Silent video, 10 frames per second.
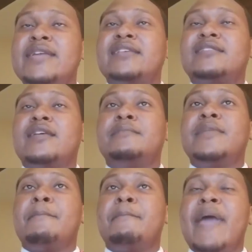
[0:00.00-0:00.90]
That's something
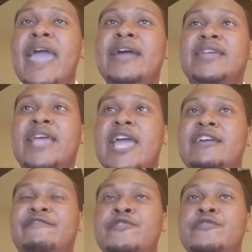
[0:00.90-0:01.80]
that man
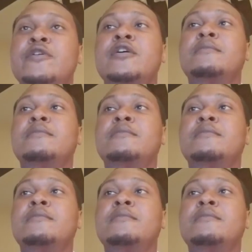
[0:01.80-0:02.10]
gave you.